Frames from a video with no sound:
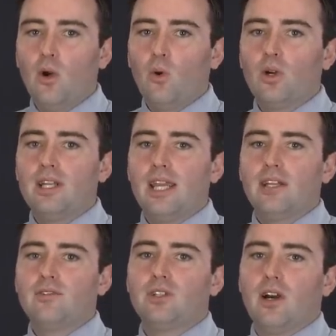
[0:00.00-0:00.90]
or a
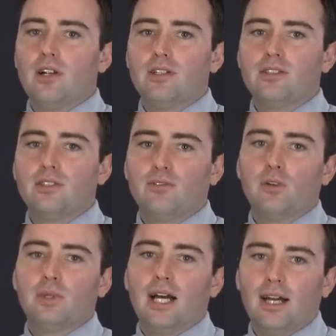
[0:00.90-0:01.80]
negative charge to
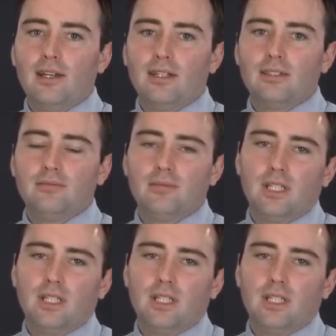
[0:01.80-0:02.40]
form an ion.